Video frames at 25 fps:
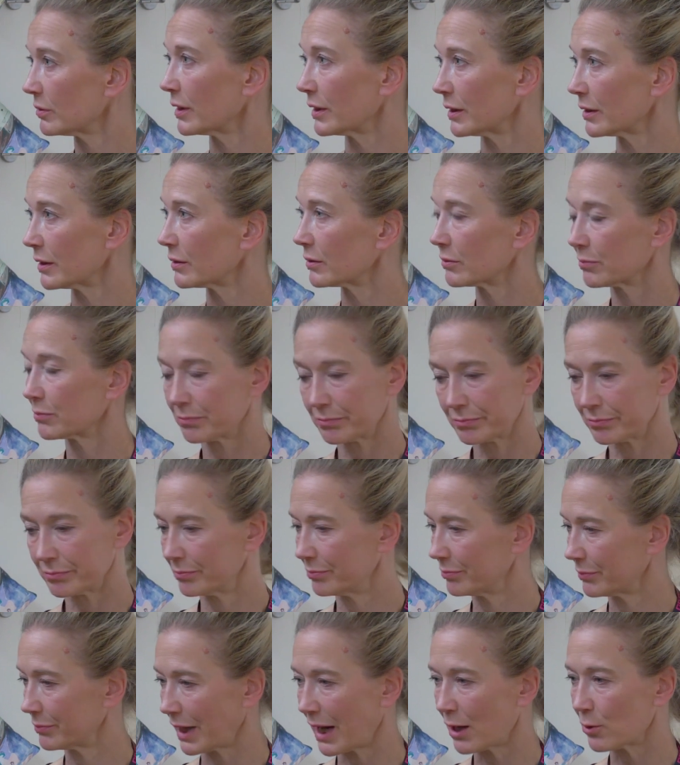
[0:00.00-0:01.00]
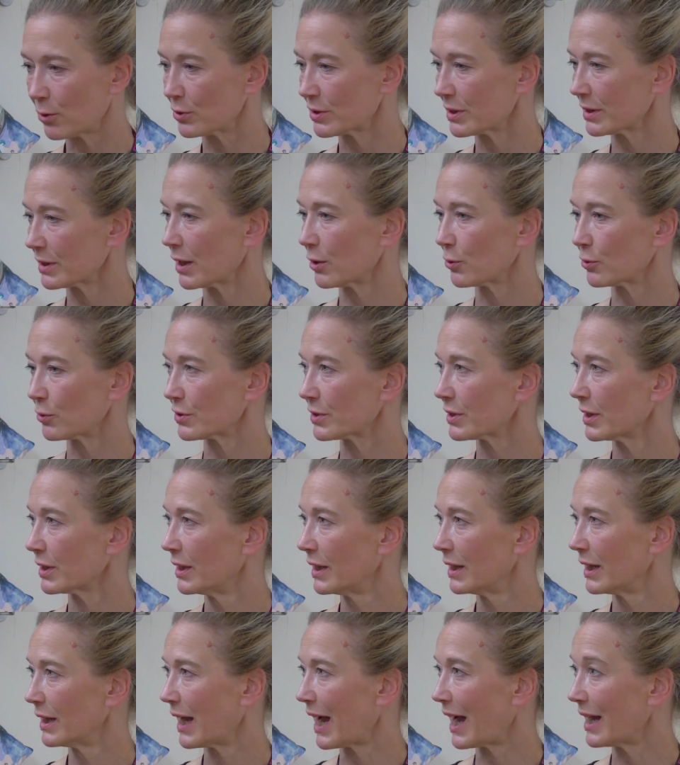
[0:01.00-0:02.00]
like hours and hours.
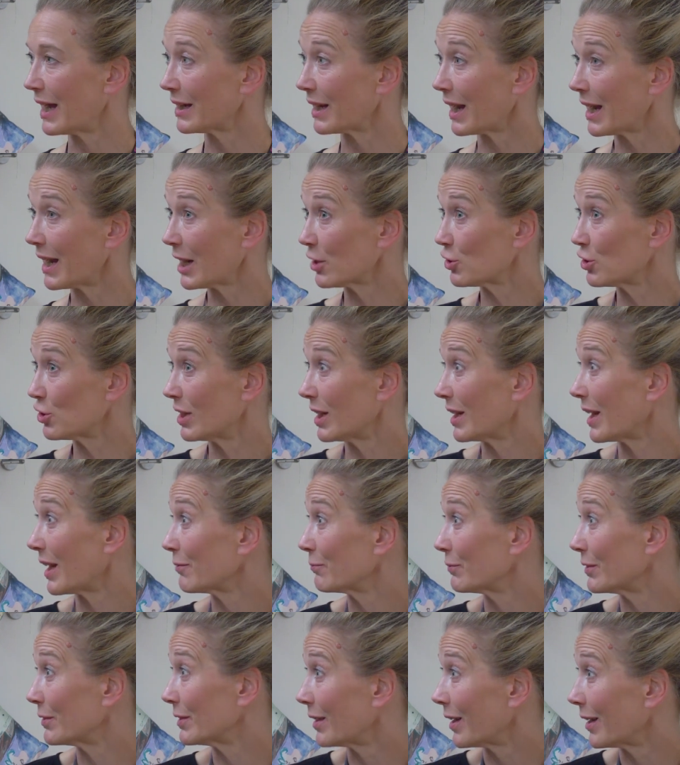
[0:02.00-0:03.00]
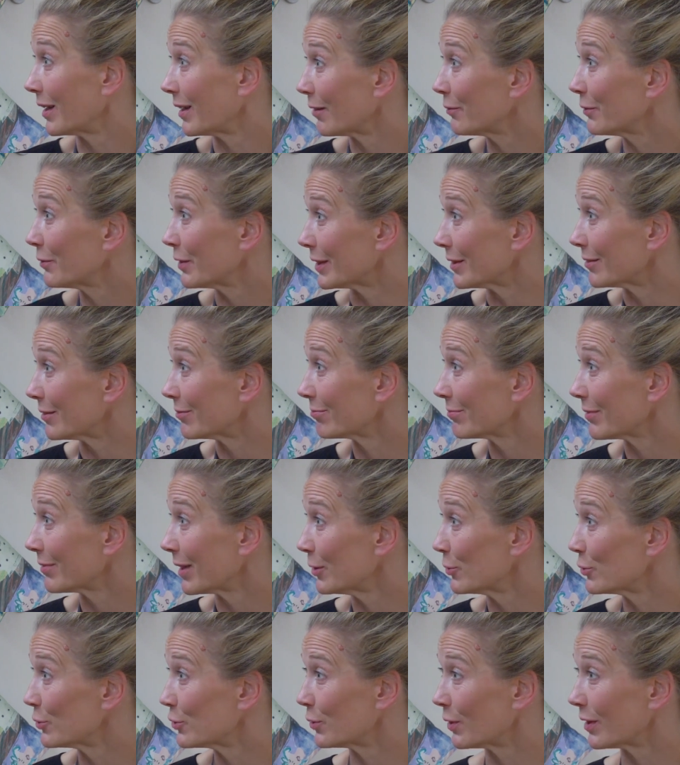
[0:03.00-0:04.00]
And I actually loved I loved it. I
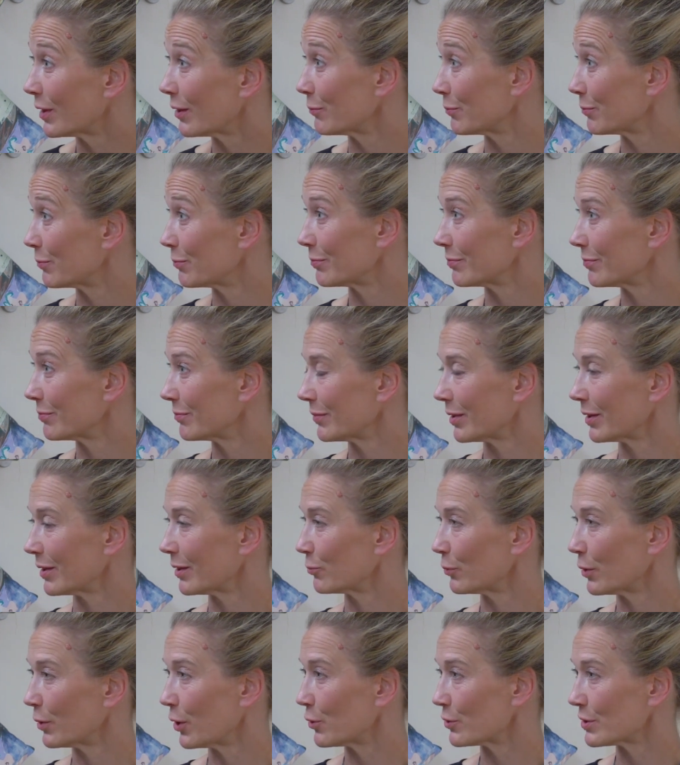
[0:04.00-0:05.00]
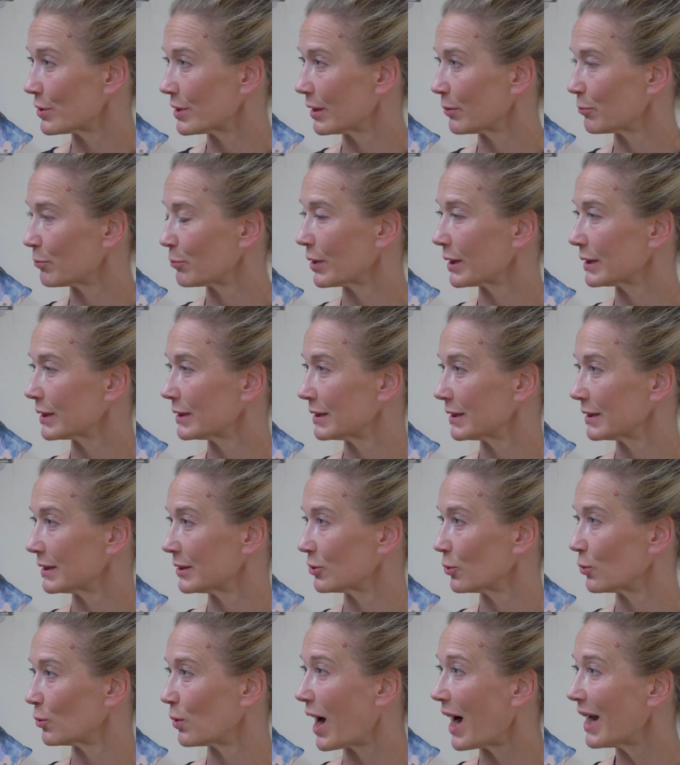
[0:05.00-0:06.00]
used yeah. to love uh, rehearsing and practicing.
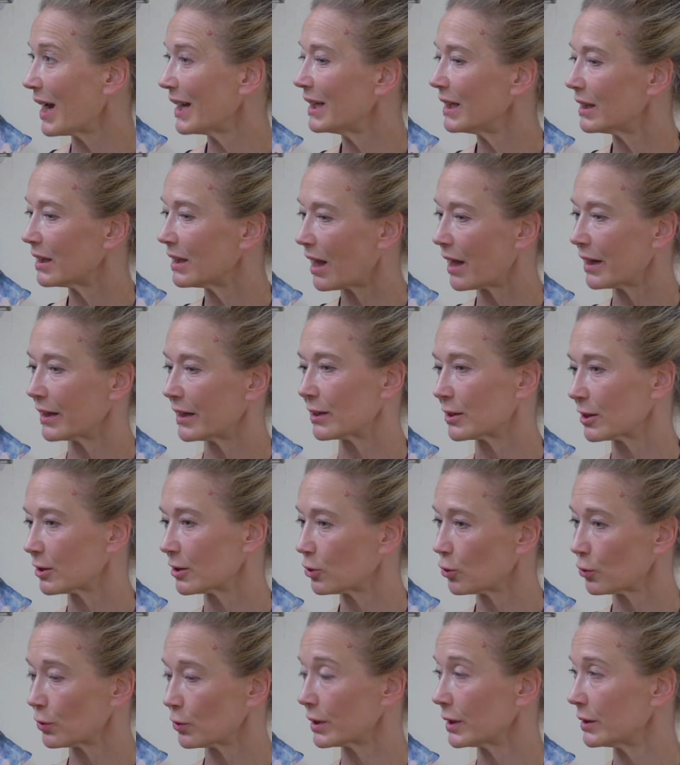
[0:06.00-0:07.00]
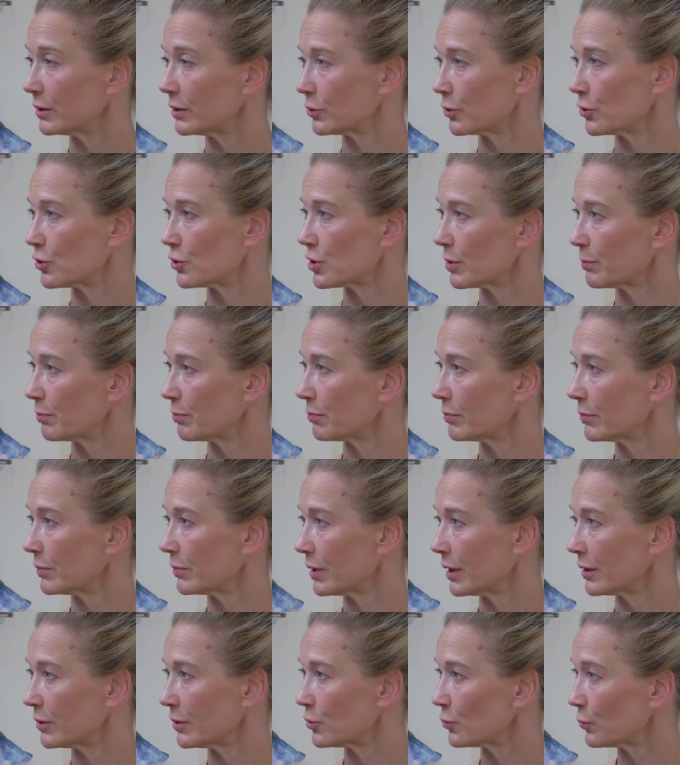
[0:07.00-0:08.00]
So I like going into a gym
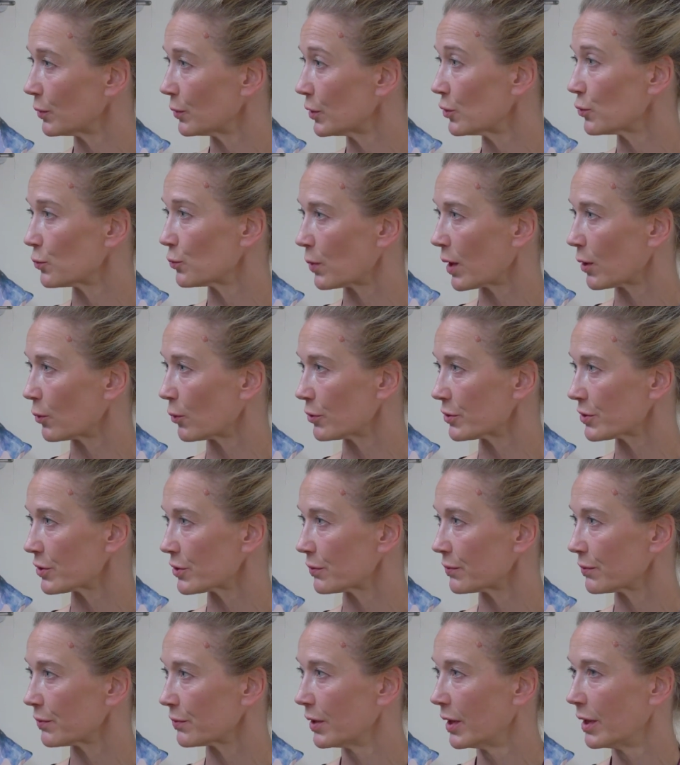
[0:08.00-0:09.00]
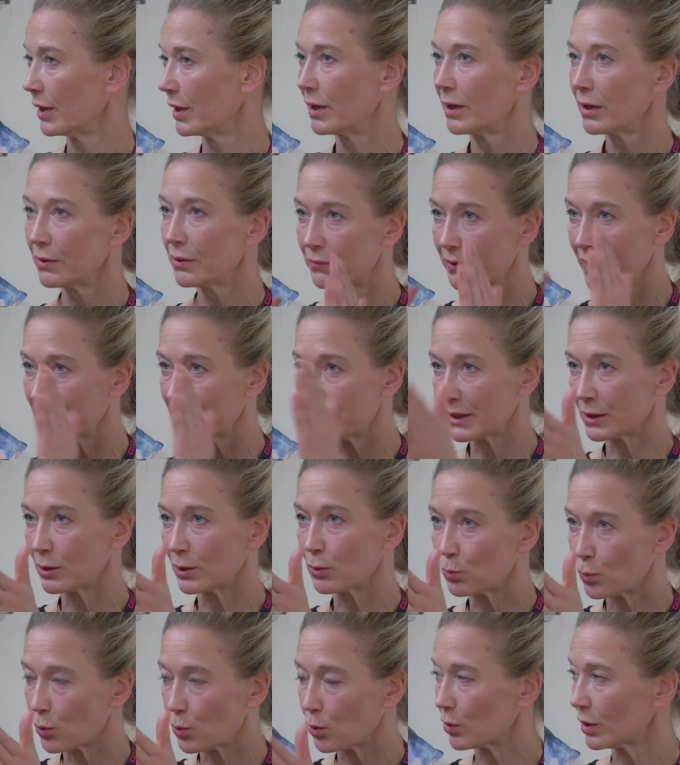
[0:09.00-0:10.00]
and doing two hours of mm -hmm. facing
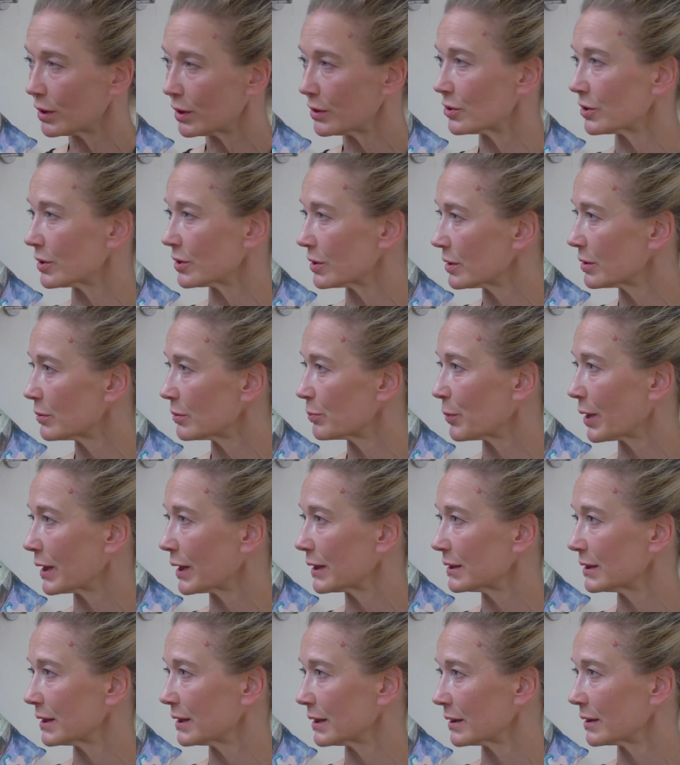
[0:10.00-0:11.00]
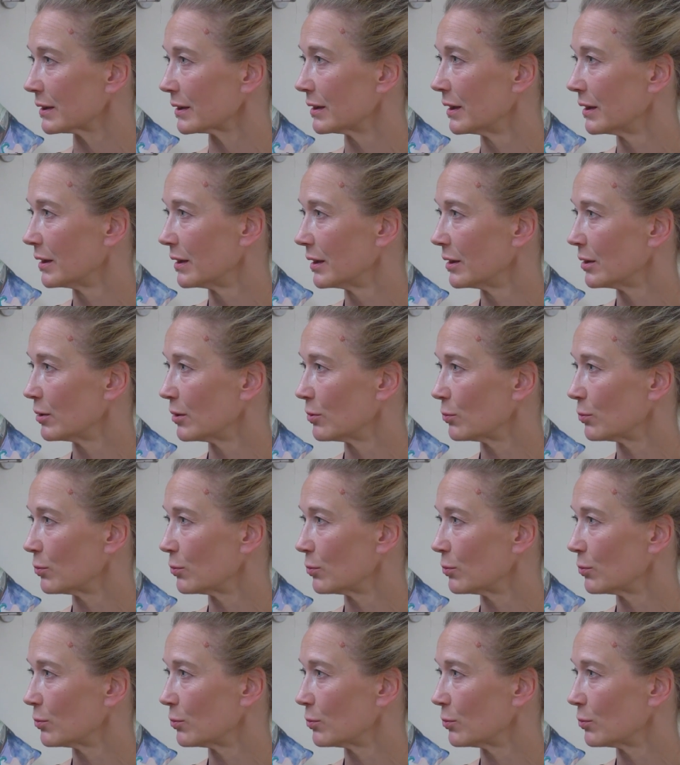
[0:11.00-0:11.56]
the wall and just practicing, wow.